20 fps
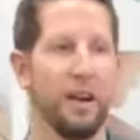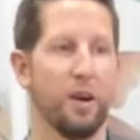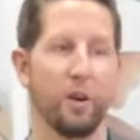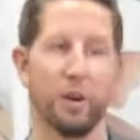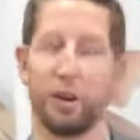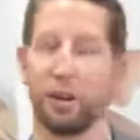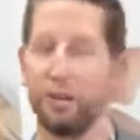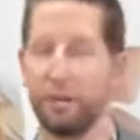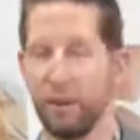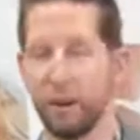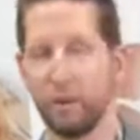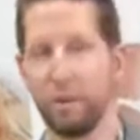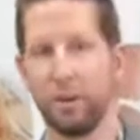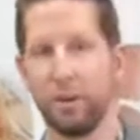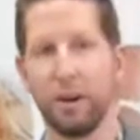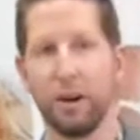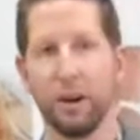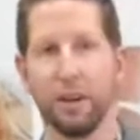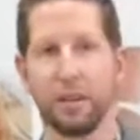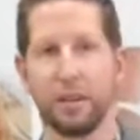or
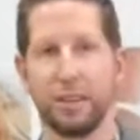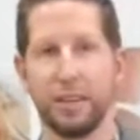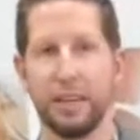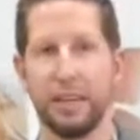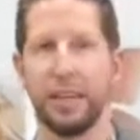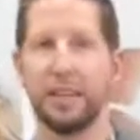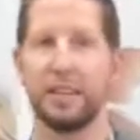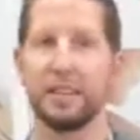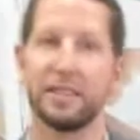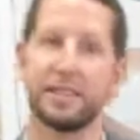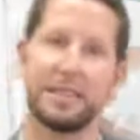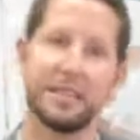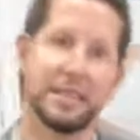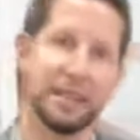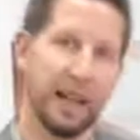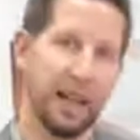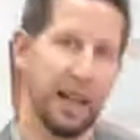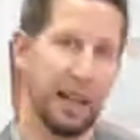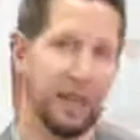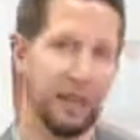convertible car seat, it
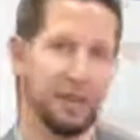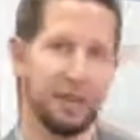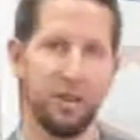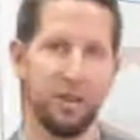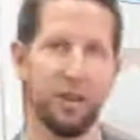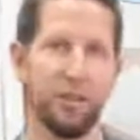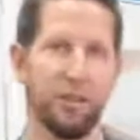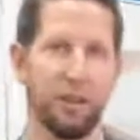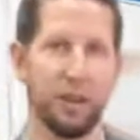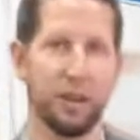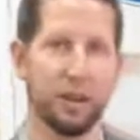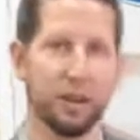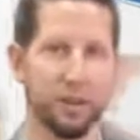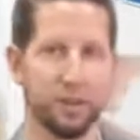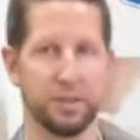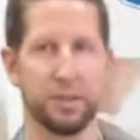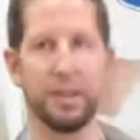stays in your vehicle.